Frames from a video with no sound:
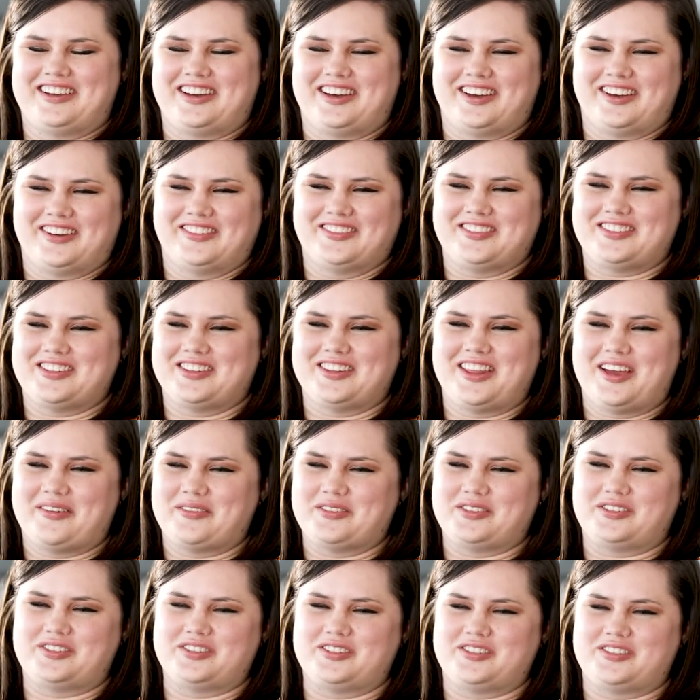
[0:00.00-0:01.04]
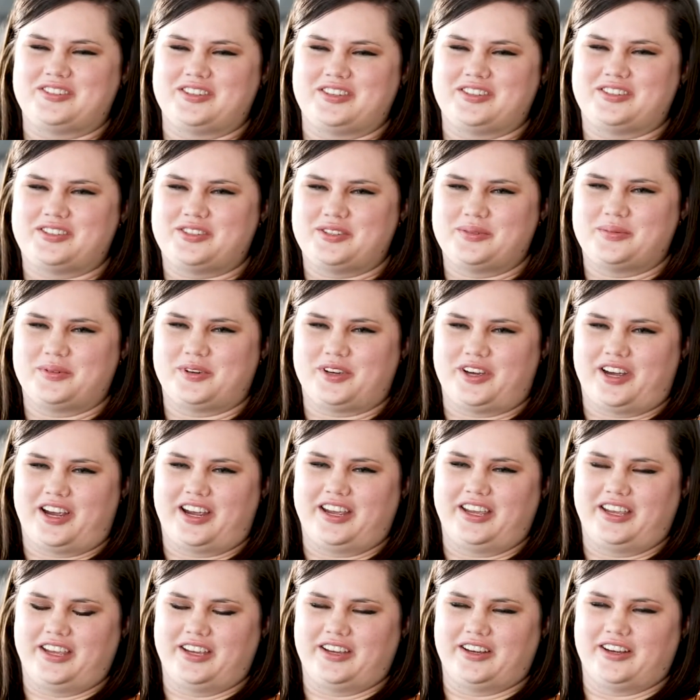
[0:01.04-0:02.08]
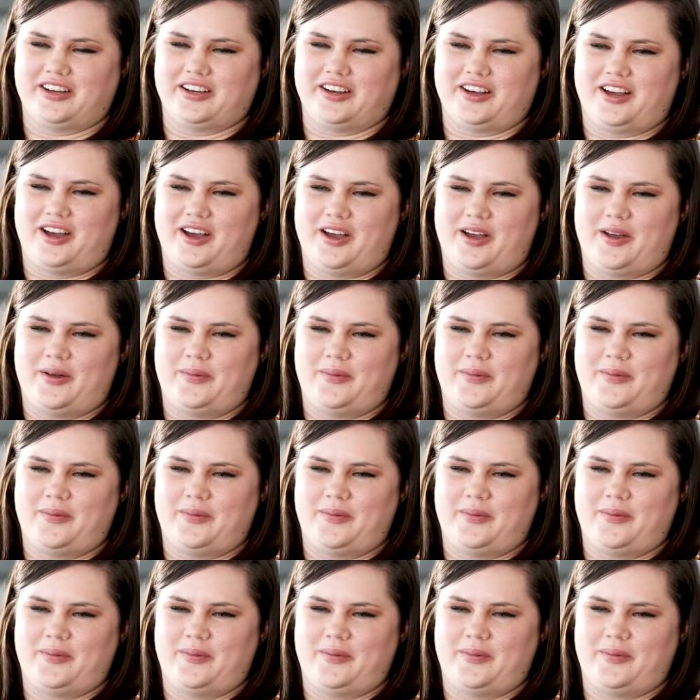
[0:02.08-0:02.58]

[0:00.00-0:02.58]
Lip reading: So that was just a super great year.